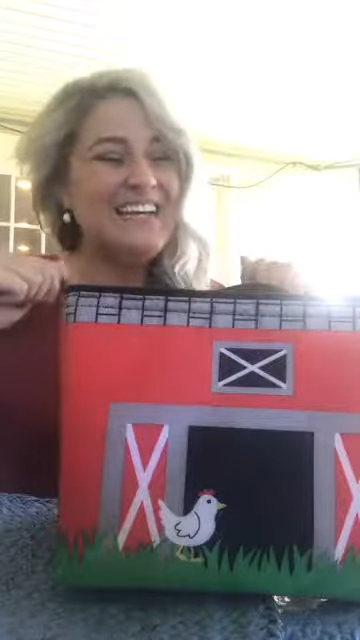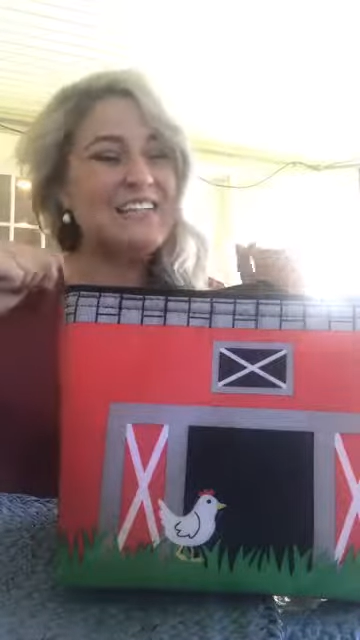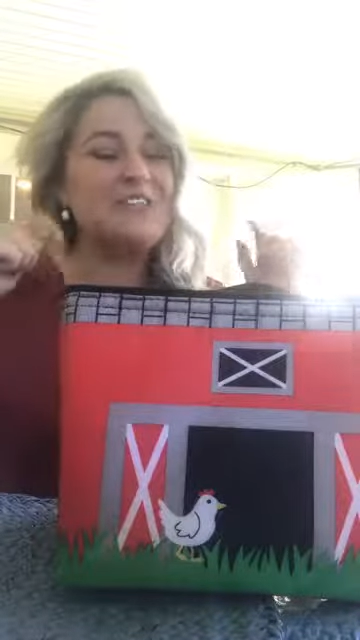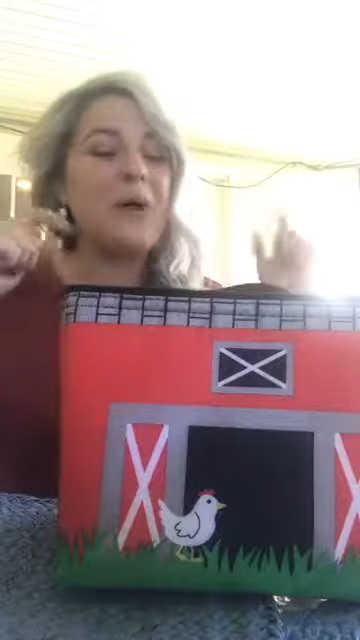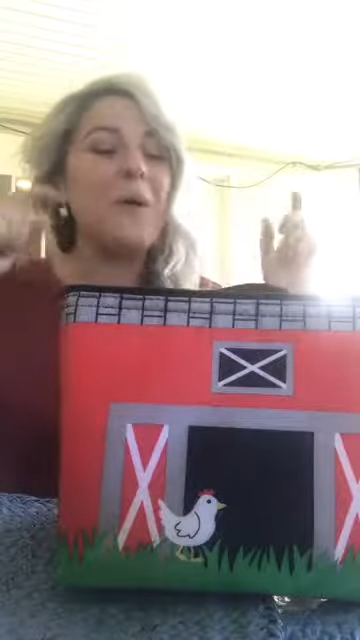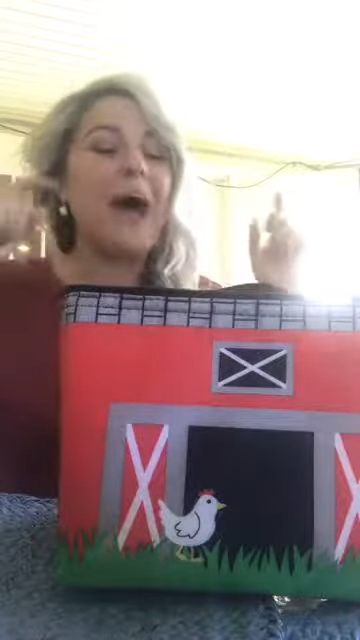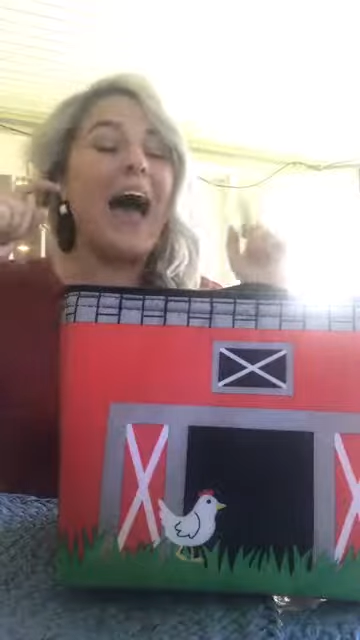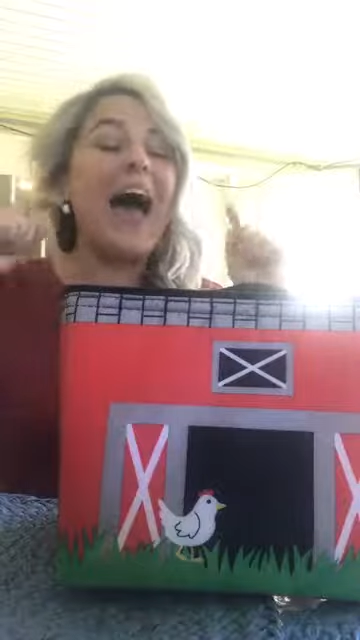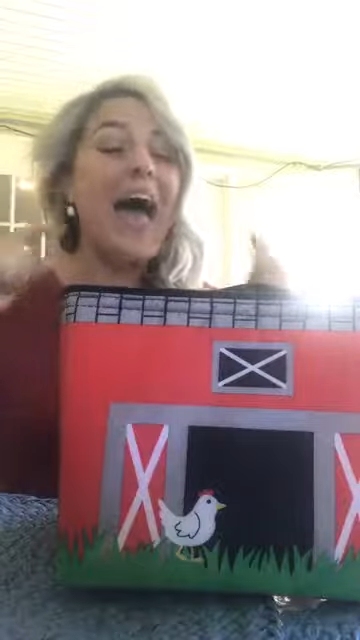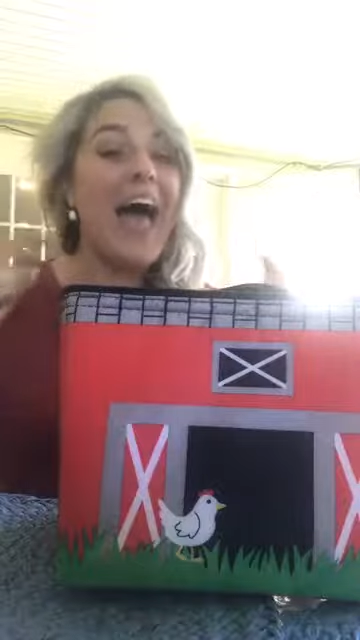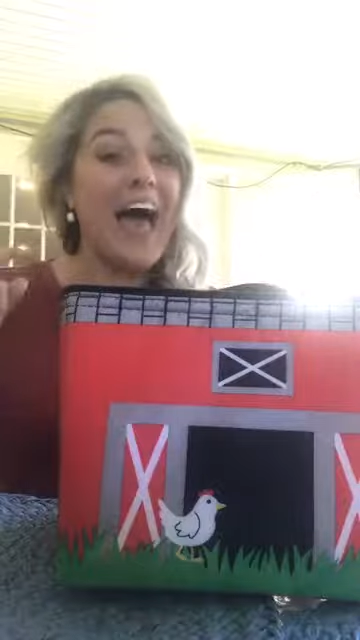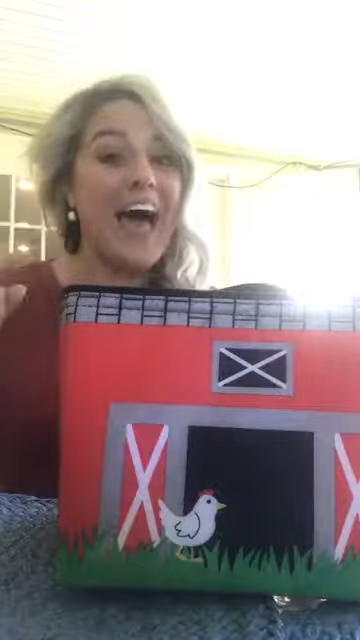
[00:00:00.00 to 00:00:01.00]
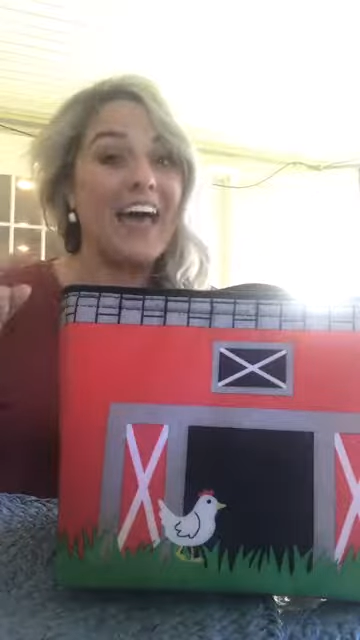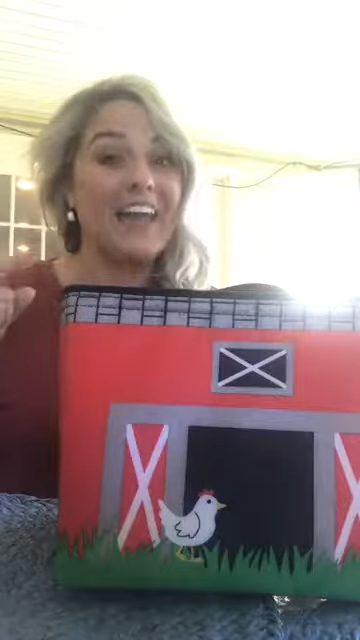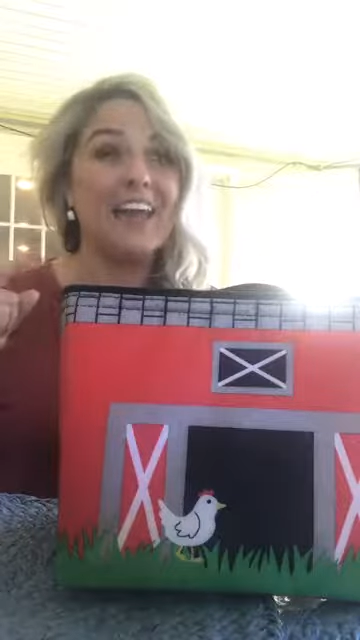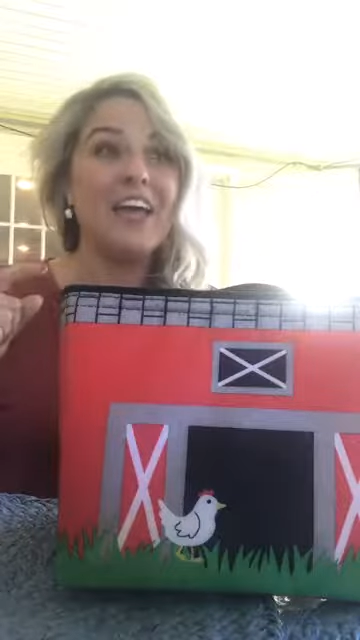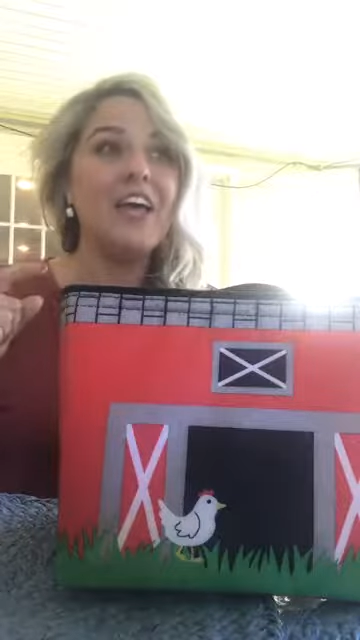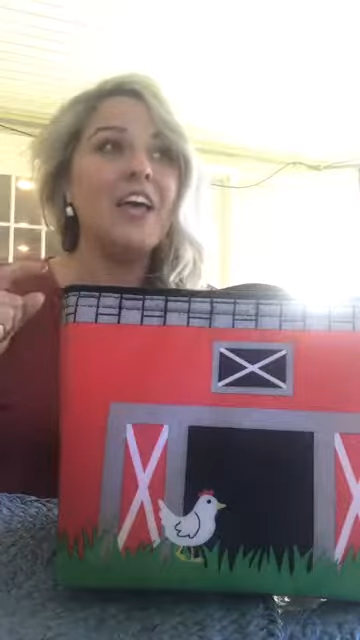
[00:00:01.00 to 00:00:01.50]
So I
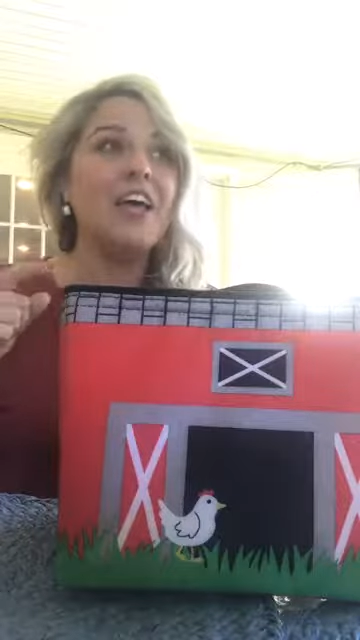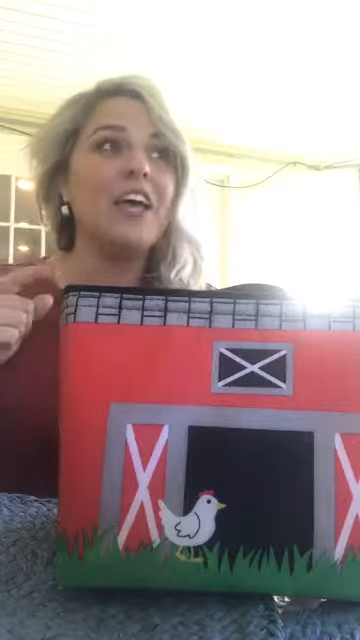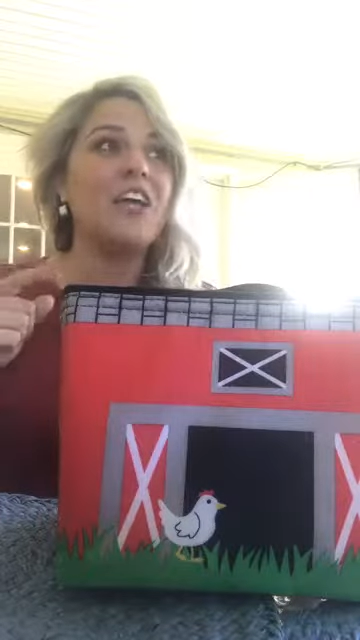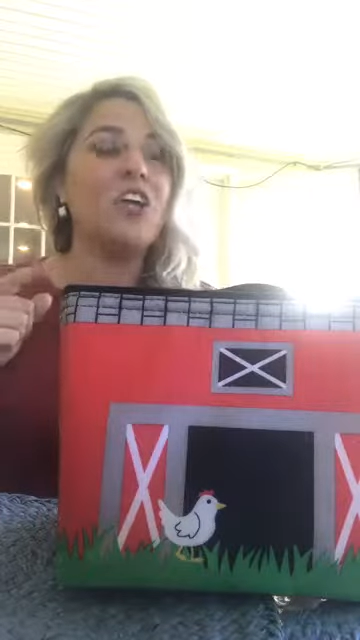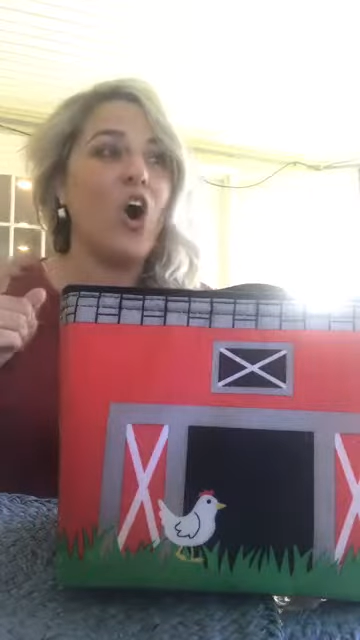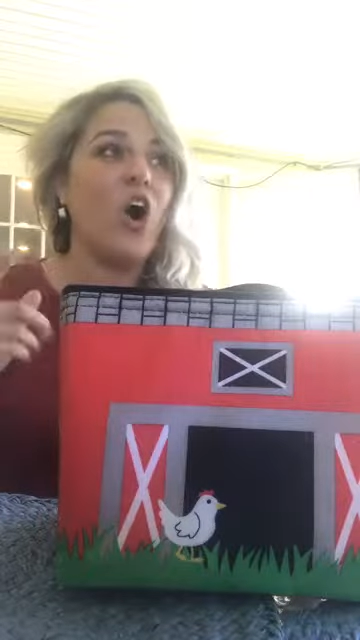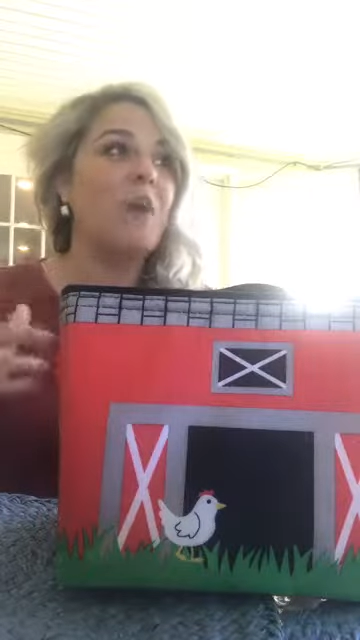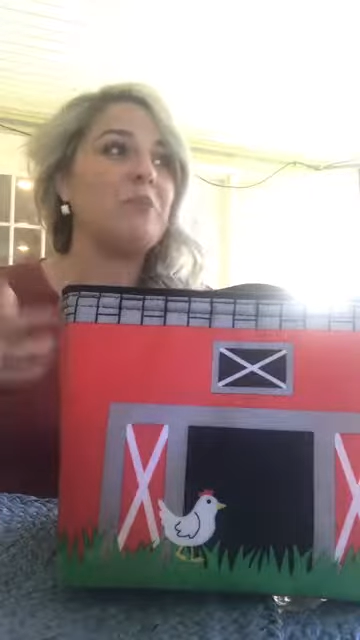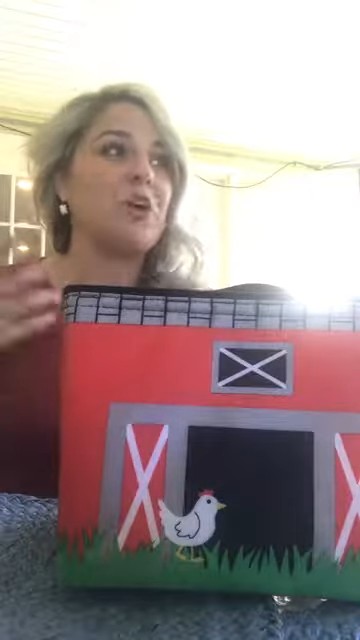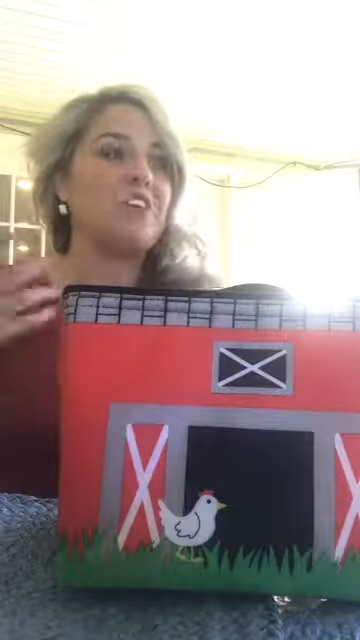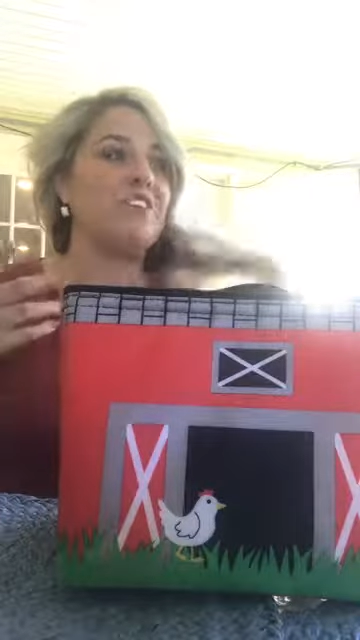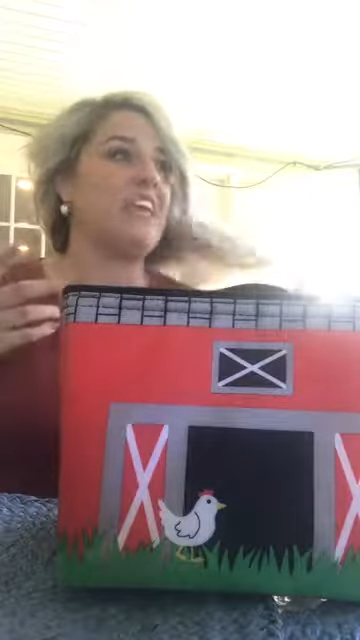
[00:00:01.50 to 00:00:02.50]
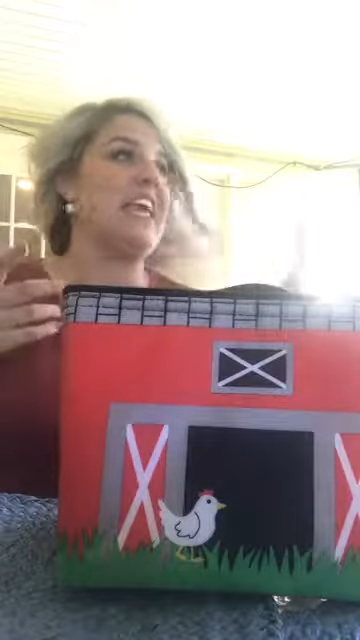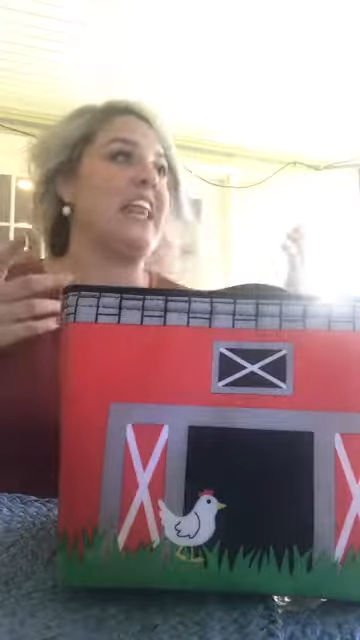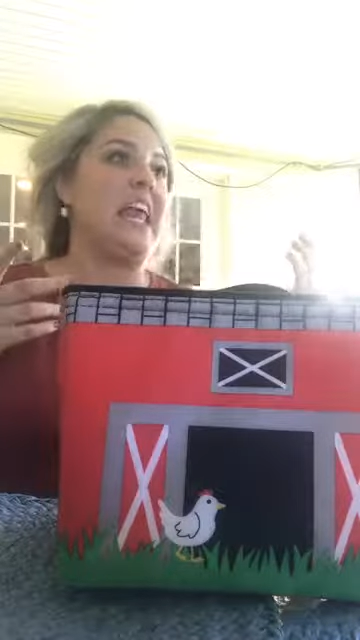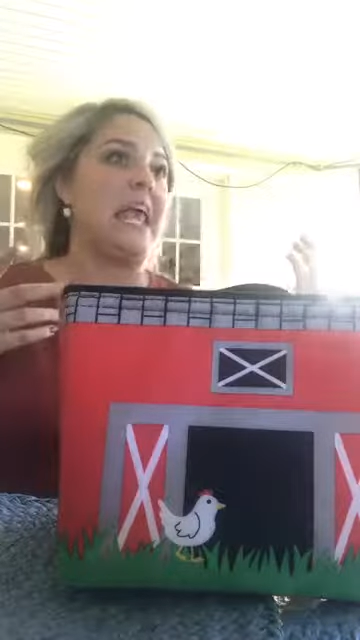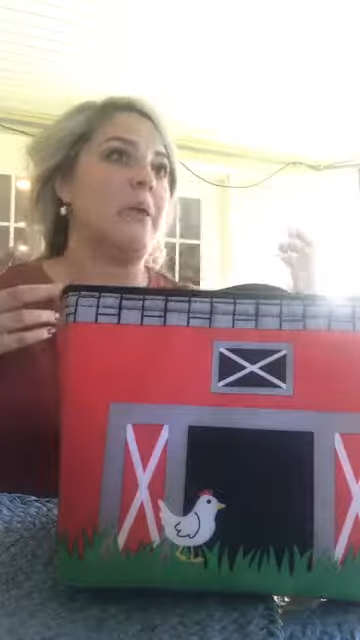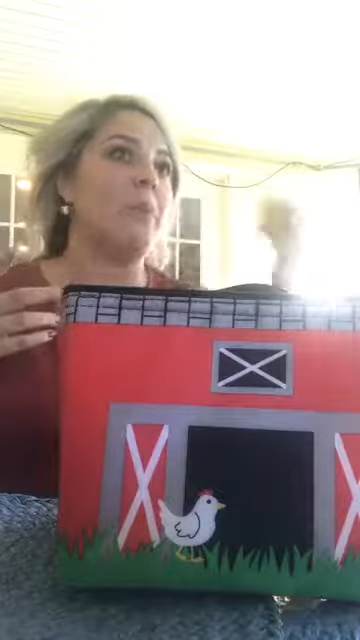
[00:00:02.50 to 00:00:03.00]
had Y'all, I'm not even
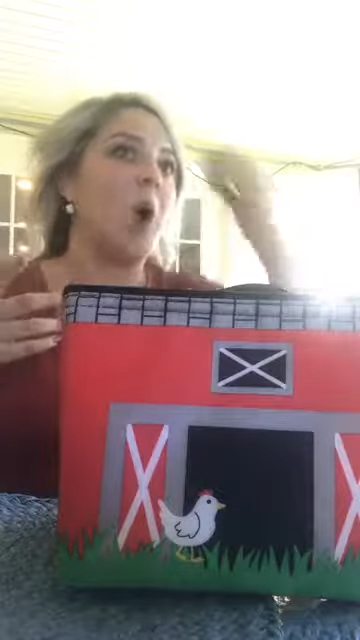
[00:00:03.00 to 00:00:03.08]
kidding.